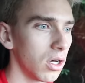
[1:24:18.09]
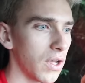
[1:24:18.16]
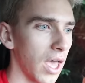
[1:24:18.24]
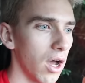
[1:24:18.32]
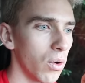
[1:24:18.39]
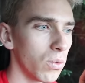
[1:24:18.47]

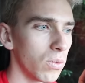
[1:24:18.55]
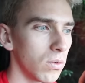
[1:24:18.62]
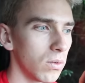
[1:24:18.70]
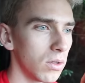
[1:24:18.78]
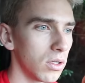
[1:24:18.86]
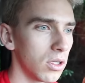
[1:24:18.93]
Okay. Oh,
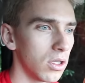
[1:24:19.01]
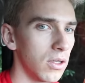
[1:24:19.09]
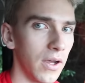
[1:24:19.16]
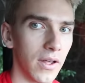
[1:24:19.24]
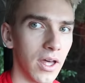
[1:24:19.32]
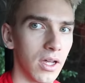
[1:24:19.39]

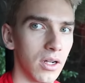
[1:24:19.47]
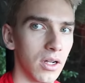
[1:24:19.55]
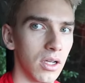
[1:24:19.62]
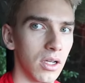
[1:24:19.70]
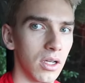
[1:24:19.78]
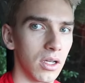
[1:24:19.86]
you hear that?
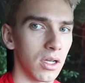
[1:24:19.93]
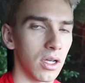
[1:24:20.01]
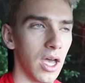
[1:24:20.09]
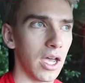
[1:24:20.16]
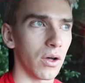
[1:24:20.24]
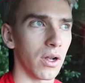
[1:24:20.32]

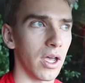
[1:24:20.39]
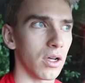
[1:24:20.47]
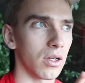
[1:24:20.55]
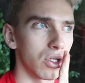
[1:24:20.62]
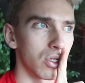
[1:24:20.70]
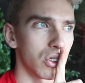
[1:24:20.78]
Yeah. Hang on,
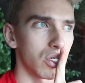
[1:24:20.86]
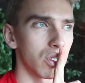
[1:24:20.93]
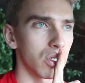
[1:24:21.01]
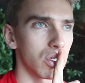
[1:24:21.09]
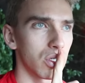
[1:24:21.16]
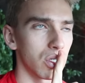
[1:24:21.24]
hang on.
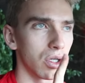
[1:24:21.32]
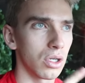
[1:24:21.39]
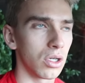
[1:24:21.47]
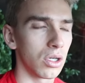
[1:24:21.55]
Shh, shh.